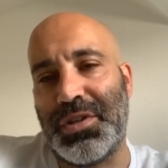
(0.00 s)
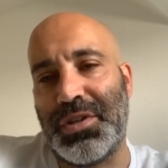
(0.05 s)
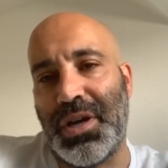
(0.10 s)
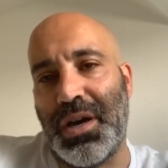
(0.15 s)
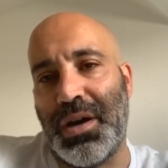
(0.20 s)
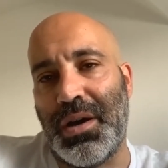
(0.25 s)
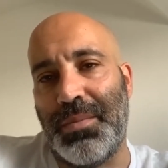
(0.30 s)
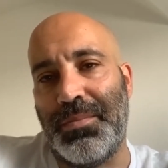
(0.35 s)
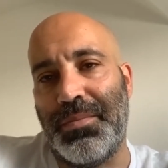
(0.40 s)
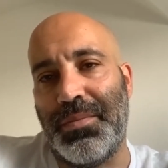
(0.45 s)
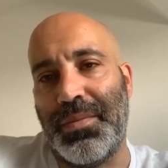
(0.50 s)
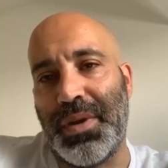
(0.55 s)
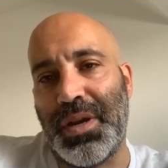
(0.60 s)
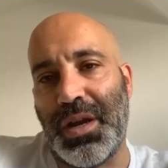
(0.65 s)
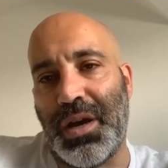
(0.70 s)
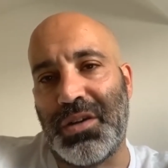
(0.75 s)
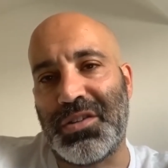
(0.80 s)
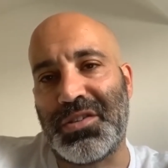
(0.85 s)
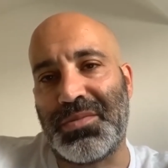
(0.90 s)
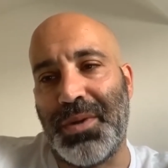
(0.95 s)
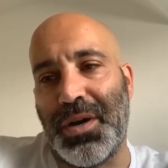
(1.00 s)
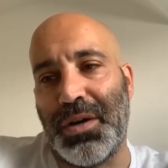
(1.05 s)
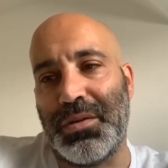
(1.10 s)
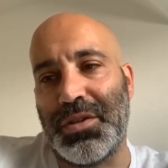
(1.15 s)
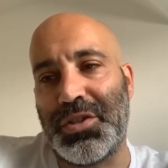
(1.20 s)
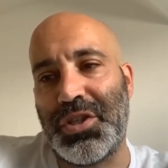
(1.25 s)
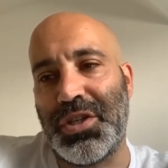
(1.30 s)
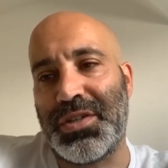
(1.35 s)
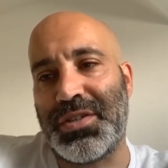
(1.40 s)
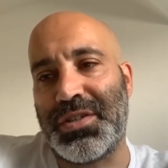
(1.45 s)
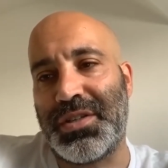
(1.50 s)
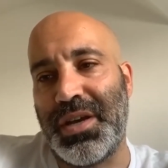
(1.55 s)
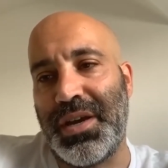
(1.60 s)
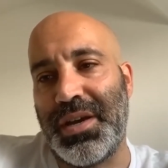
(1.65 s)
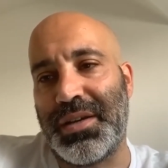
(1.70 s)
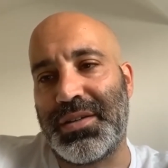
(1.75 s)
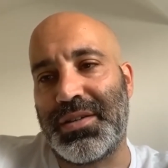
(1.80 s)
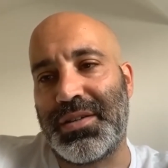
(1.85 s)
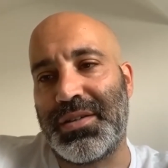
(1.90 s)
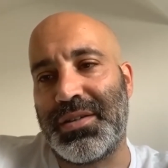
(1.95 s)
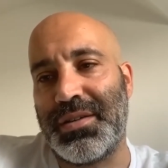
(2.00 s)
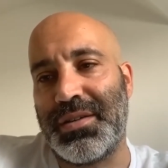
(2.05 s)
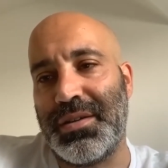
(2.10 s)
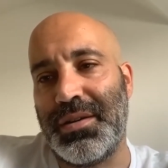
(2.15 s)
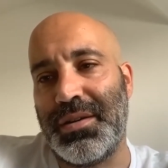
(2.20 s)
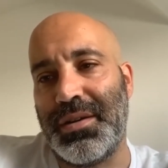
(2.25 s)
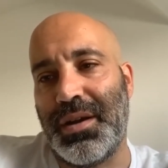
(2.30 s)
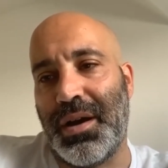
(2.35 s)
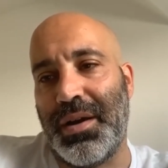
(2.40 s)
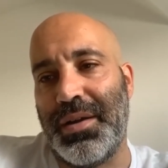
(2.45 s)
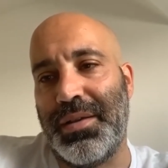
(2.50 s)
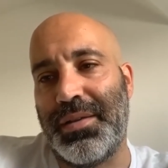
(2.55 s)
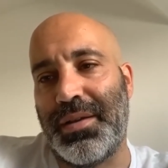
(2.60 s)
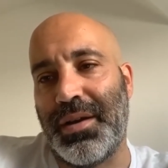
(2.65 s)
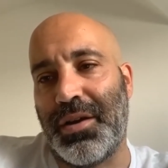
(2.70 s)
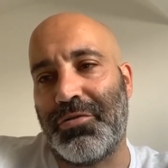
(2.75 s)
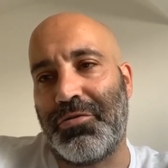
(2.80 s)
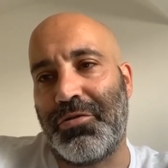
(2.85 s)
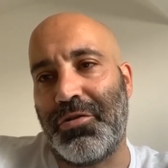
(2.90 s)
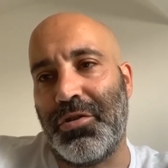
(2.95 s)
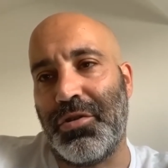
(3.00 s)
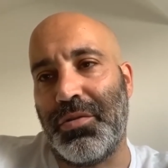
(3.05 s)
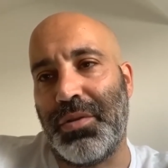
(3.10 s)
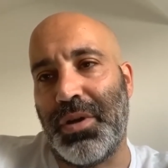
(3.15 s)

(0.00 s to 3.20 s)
last mile logistics, light industrial,